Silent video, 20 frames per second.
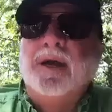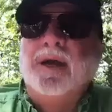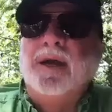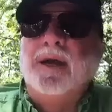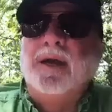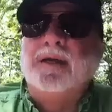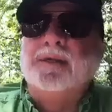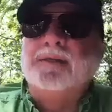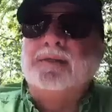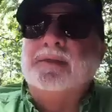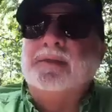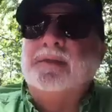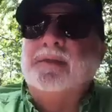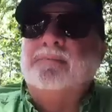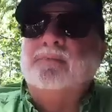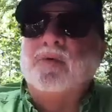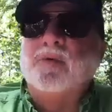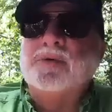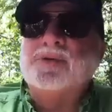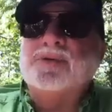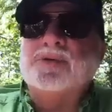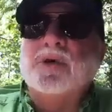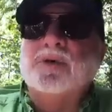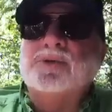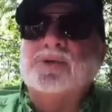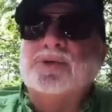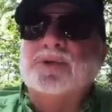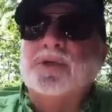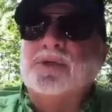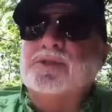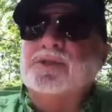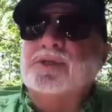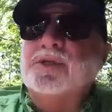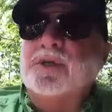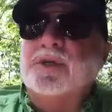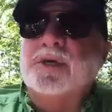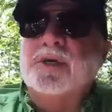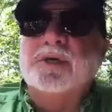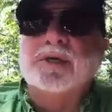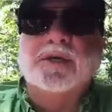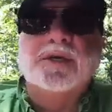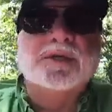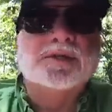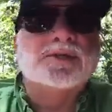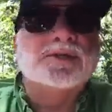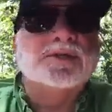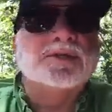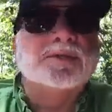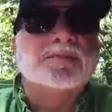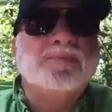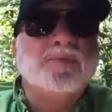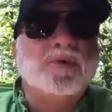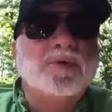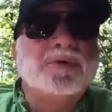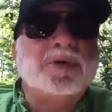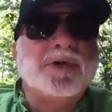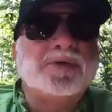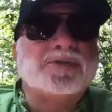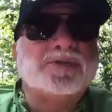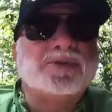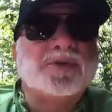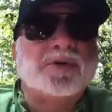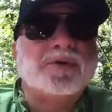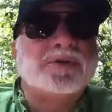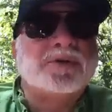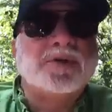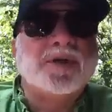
And the more socialistic it is, the more necessary.